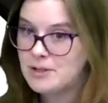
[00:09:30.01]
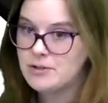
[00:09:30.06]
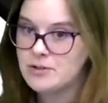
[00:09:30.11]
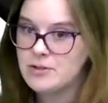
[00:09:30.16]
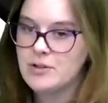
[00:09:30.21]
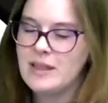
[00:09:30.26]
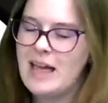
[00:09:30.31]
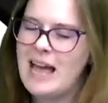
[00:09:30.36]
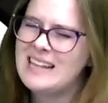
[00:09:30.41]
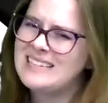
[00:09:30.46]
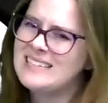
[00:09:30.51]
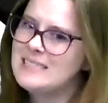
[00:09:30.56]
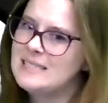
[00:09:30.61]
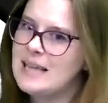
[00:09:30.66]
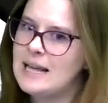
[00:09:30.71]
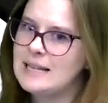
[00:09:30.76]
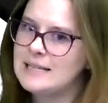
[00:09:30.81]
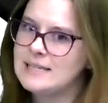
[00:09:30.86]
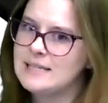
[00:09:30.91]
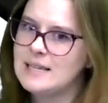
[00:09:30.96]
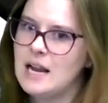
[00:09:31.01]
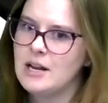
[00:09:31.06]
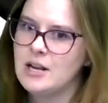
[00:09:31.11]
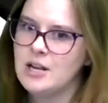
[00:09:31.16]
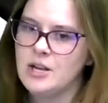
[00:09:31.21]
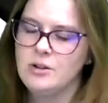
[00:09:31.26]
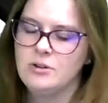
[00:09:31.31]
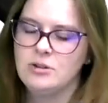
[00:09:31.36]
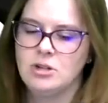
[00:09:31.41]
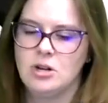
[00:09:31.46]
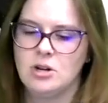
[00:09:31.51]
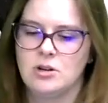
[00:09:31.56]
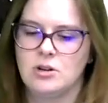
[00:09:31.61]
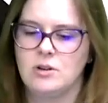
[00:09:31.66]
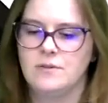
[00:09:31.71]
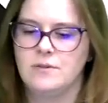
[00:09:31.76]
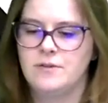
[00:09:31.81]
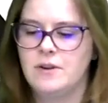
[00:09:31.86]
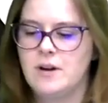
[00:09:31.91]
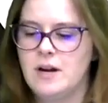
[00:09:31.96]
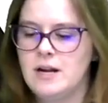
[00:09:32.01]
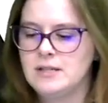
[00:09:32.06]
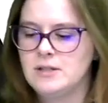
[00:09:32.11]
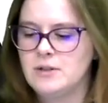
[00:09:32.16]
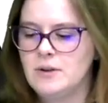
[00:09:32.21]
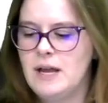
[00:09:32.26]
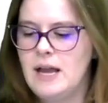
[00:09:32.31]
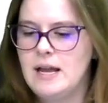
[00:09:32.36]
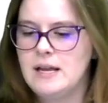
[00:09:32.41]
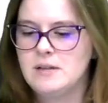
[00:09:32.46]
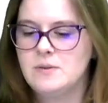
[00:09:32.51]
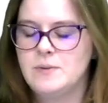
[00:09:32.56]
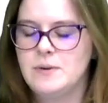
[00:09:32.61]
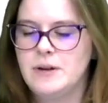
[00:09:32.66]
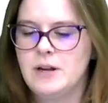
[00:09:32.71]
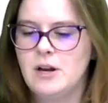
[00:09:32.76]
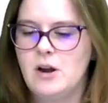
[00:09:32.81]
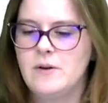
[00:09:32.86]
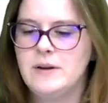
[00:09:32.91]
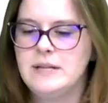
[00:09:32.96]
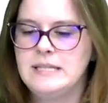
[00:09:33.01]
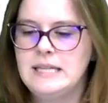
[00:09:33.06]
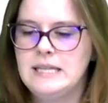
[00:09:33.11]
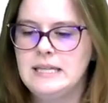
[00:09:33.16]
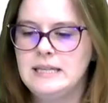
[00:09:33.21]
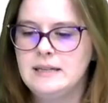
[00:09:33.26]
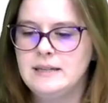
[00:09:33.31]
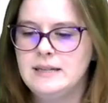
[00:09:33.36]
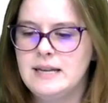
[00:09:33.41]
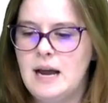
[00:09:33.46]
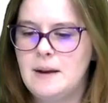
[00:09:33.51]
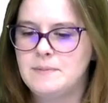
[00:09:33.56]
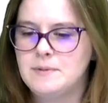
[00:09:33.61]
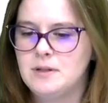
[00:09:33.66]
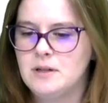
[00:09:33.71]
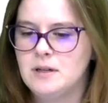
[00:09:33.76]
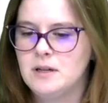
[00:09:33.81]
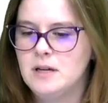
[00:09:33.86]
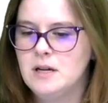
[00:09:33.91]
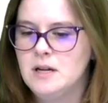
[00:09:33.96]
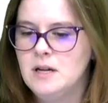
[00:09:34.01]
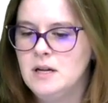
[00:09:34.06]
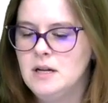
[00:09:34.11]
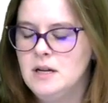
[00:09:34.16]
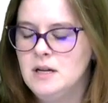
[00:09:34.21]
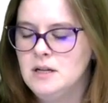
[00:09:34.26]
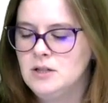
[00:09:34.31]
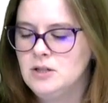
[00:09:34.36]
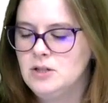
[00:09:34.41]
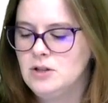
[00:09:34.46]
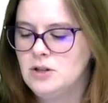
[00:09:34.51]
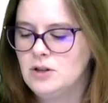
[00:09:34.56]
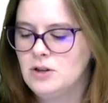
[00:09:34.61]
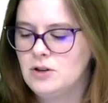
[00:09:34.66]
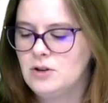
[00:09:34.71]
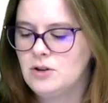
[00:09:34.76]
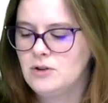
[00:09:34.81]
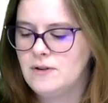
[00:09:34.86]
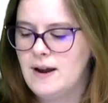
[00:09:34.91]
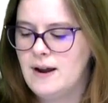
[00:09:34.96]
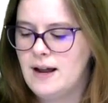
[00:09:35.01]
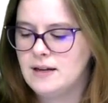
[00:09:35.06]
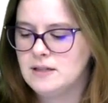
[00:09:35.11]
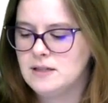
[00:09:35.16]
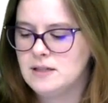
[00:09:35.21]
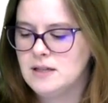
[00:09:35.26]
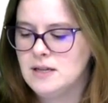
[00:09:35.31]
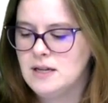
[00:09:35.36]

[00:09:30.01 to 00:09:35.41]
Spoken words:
So that's not a huge hurdle for us, okay? So we can always get an adapter to the correct